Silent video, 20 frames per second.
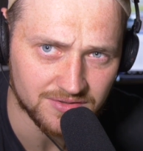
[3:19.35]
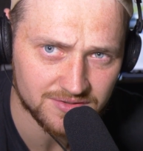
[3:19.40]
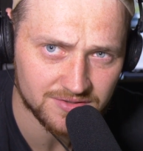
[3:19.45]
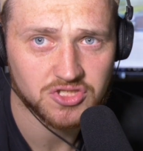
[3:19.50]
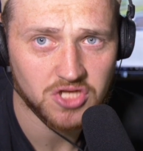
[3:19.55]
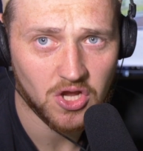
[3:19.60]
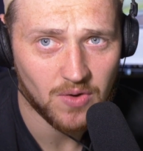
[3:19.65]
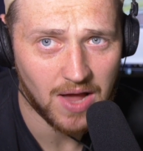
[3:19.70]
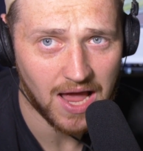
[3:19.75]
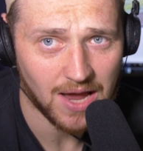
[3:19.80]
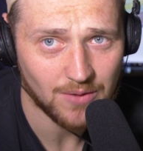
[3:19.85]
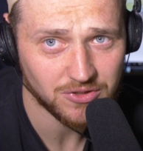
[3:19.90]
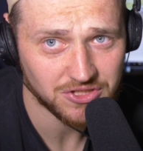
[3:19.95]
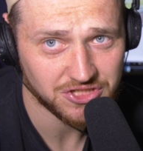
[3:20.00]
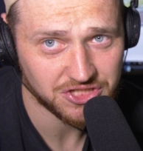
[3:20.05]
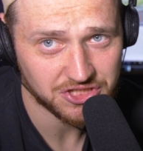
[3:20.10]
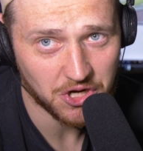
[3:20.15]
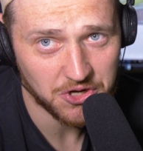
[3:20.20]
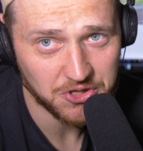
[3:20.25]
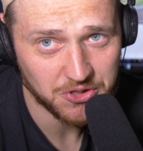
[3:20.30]
So I would
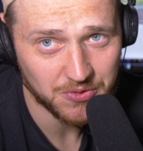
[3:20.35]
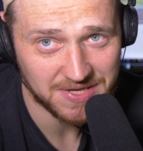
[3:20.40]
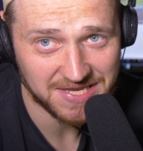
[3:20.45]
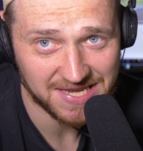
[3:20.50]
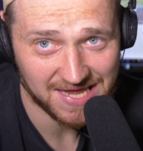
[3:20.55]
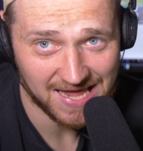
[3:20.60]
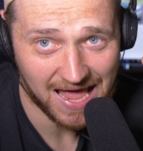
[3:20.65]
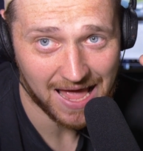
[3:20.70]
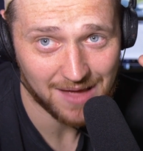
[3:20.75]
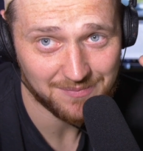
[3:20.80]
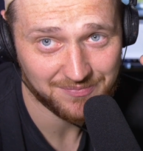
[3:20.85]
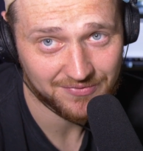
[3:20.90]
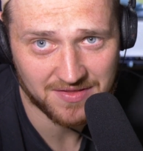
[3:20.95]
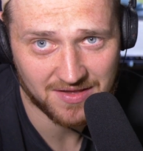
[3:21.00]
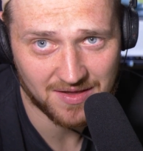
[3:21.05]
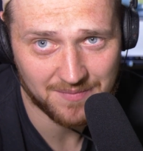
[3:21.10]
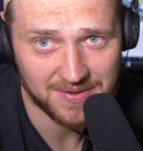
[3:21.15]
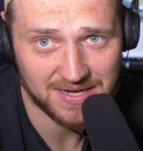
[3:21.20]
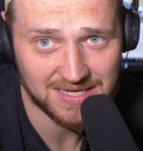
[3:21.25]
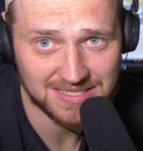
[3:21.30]
show you in the app
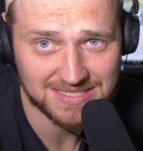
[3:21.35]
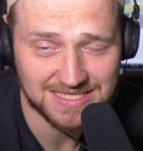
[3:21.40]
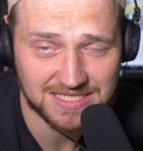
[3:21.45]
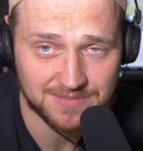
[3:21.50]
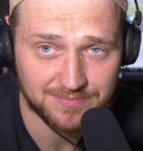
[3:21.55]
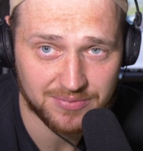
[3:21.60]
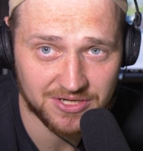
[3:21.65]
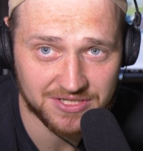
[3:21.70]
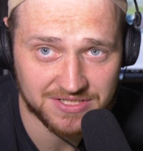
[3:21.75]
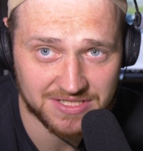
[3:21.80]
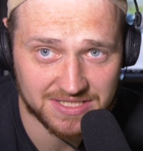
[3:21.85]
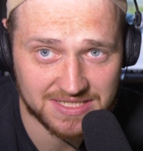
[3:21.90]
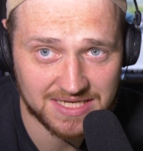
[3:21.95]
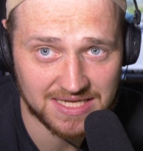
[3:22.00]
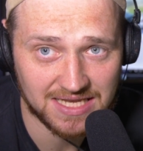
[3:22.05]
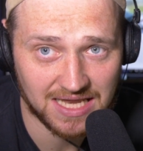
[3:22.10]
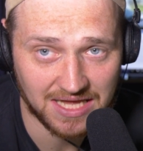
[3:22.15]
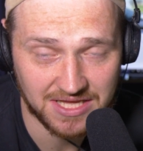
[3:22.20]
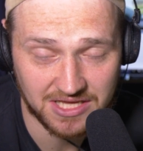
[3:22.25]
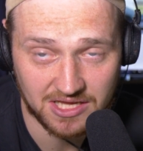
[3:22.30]
the ability to purchase
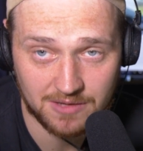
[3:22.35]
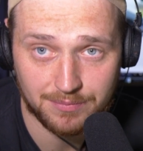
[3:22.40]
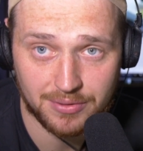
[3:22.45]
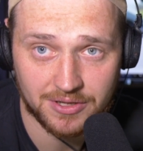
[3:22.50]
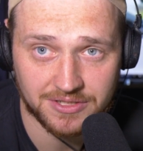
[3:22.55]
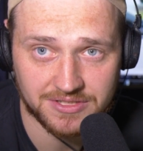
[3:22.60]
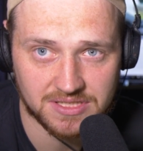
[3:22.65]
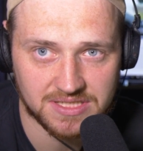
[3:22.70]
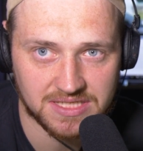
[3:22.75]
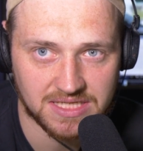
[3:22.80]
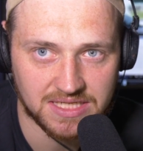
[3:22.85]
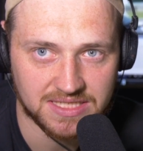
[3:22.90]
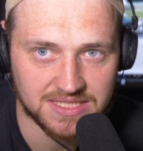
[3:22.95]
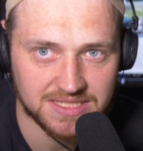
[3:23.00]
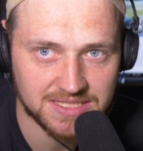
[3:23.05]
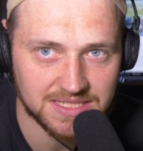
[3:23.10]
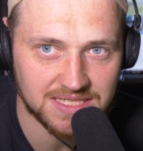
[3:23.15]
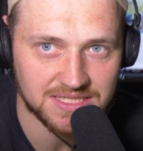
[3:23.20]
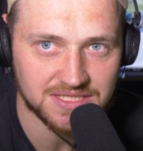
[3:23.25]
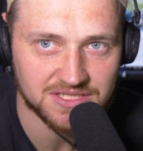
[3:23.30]
it. Like, you can purchase
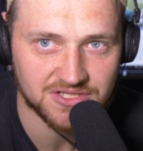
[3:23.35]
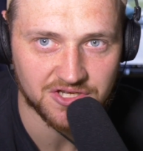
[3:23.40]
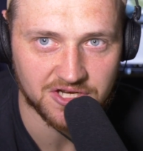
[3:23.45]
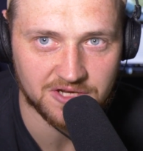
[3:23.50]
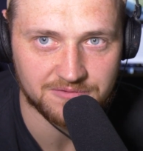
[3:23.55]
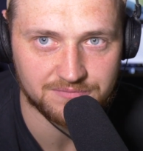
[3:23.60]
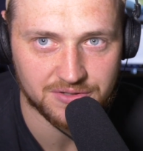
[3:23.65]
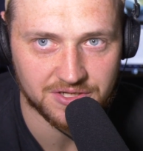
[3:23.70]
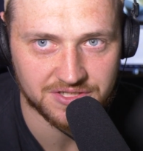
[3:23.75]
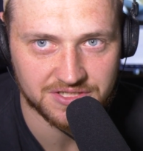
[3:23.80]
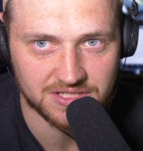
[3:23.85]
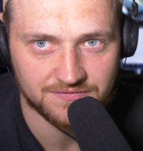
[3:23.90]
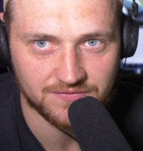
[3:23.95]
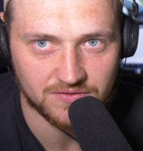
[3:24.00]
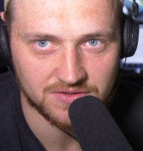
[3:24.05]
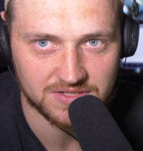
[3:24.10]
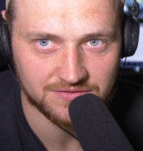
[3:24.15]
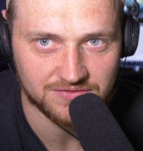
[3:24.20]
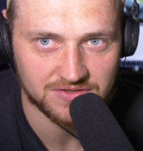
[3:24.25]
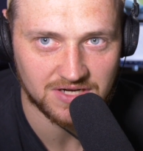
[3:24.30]
heated seats, you can purchase
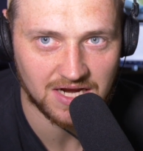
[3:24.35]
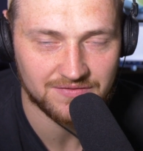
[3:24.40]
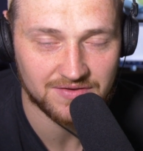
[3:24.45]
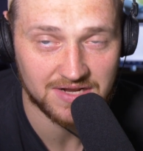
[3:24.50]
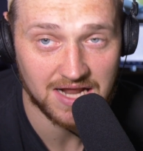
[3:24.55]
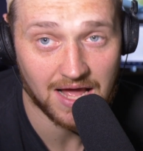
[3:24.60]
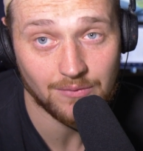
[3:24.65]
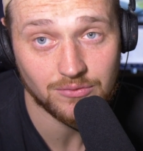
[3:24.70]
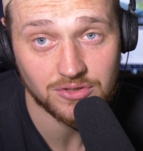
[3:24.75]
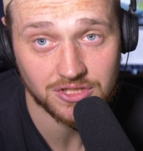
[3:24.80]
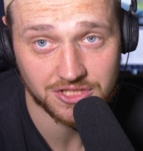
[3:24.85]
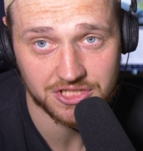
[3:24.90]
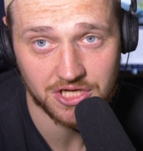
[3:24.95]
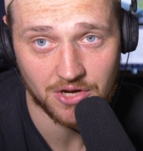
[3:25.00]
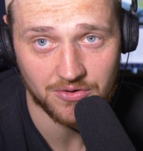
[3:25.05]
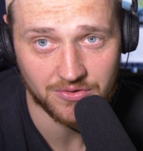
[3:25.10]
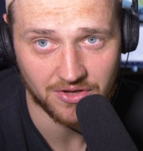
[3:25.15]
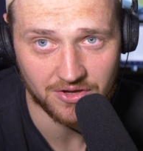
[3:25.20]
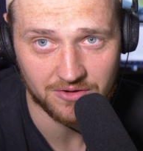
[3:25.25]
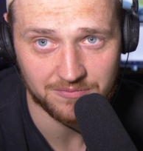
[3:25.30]
full self-driving. I would
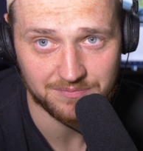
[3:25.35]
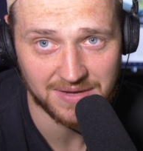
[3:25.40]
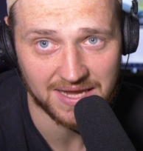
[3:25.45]
show you.